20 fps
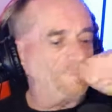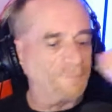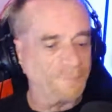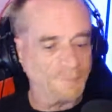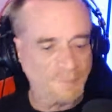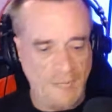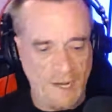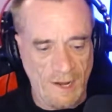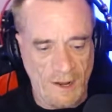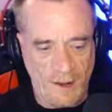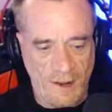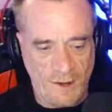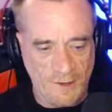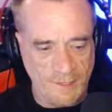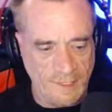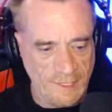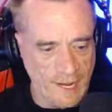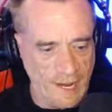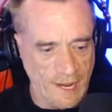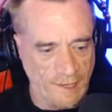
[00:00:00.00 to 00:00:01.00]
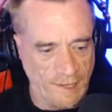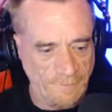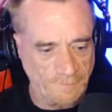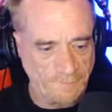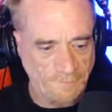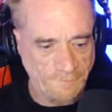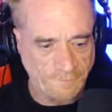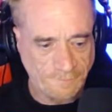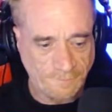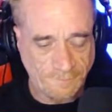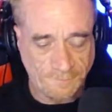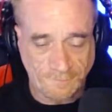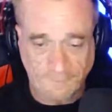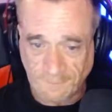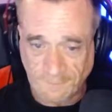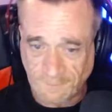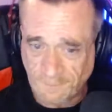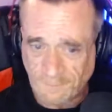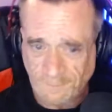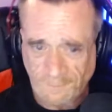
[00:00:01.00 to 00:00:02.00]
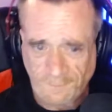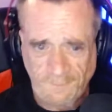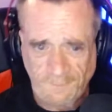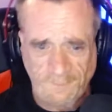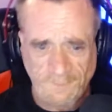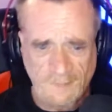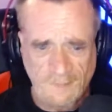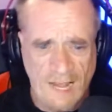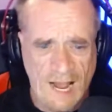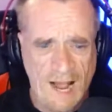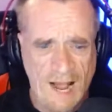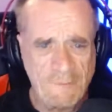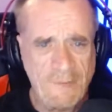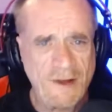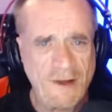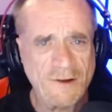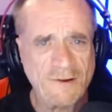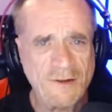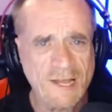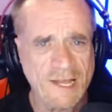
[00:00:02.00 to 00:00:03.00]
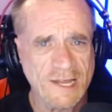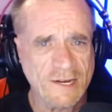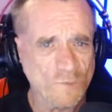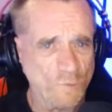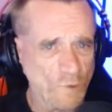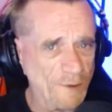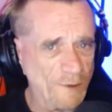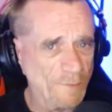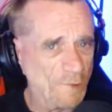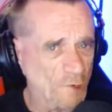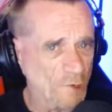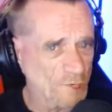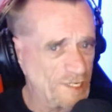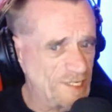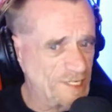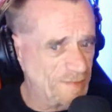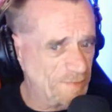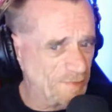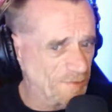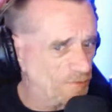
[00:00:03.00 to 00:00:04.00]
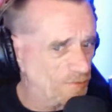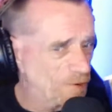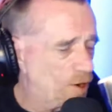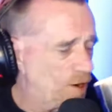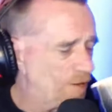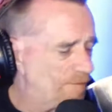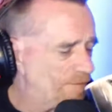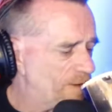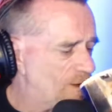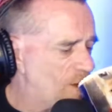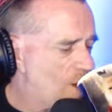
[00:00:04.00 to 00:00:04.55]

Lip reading: Oh, yeah. I better get one more sip of coffee.